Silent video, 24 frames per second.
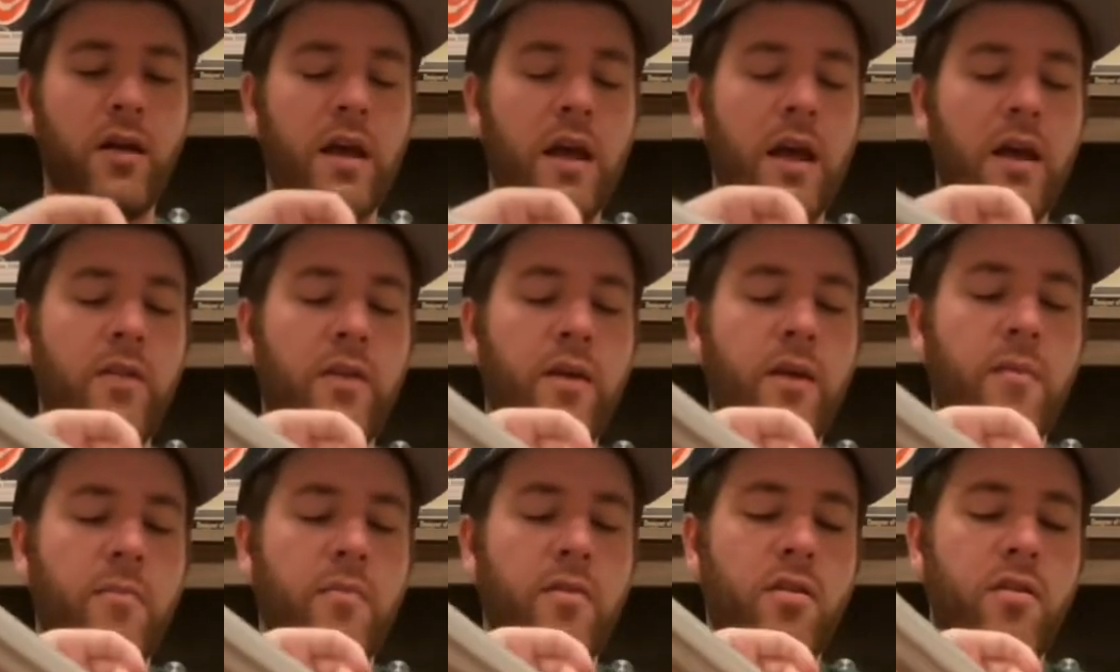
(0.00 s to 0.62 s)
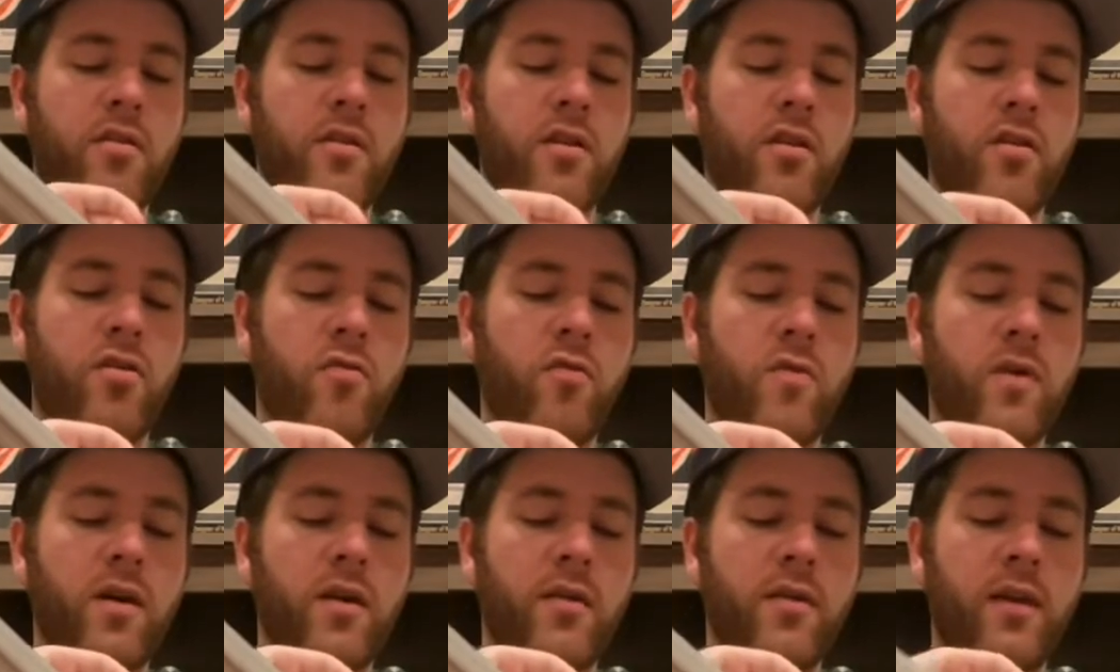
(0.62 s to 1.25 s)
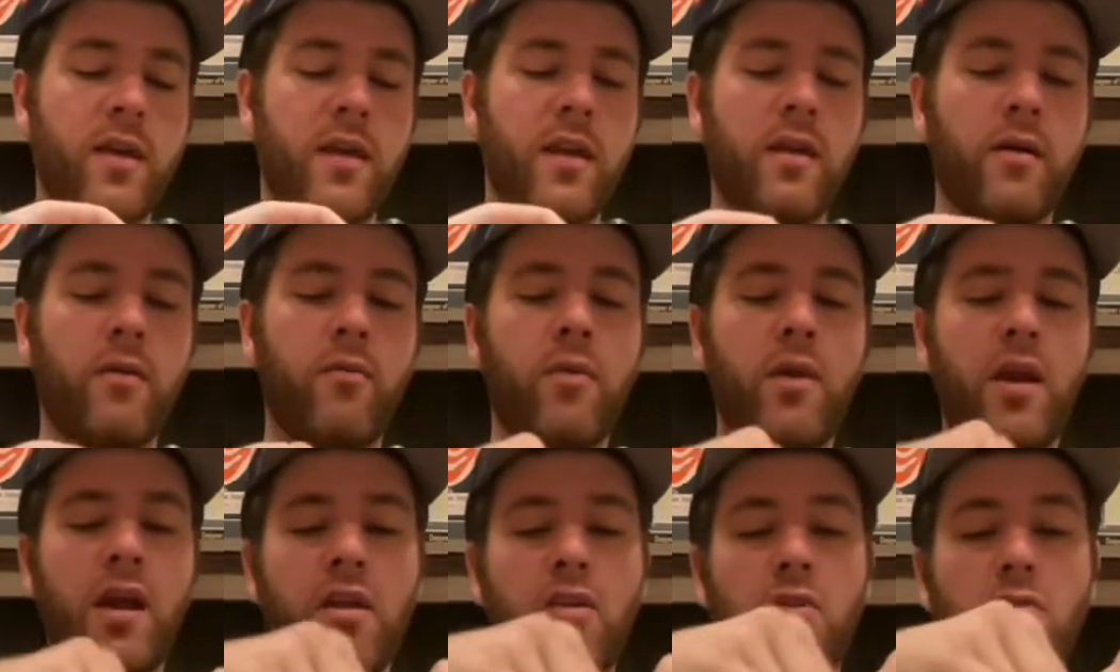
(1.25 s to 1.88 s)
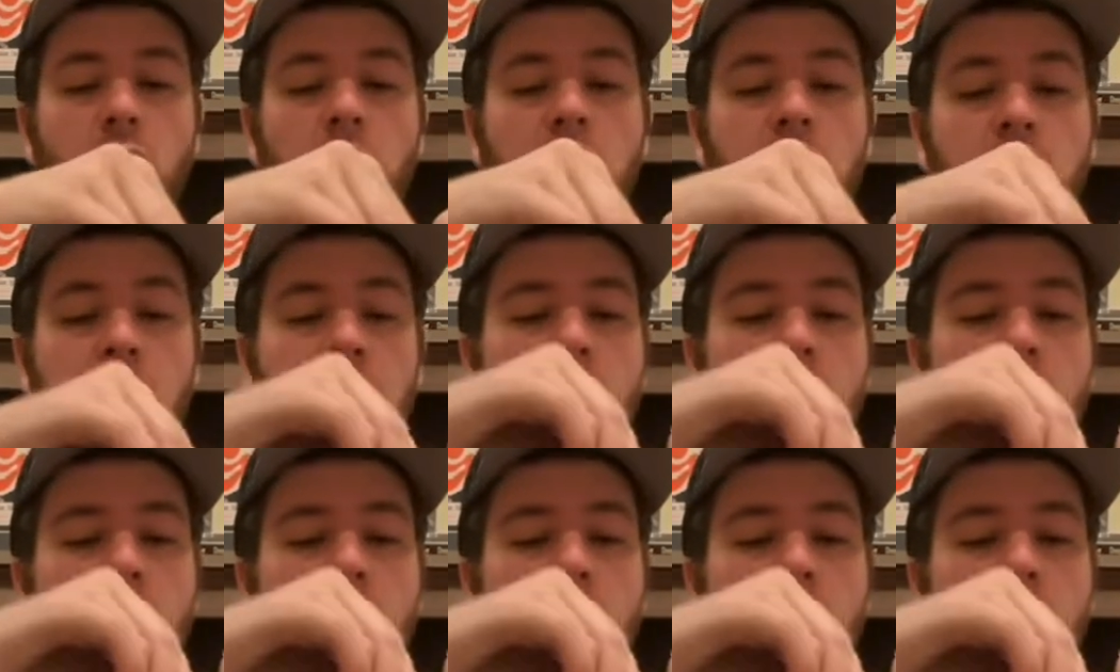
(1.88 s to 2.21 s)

And then I'm just gonna twist. And when I twist, I